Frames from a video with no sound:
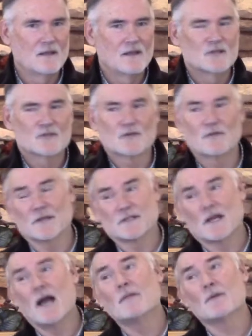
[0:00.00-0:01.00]
So in the
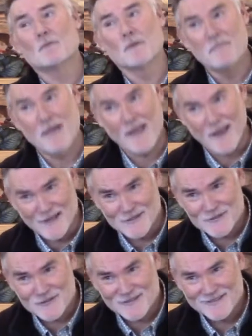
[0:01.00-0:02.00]
time that
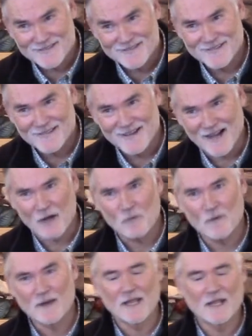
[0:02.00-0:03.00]
remains, I
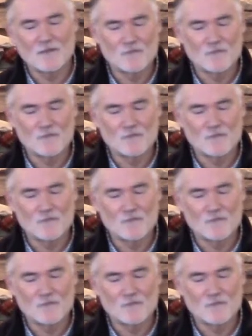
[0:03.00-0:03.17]
want to give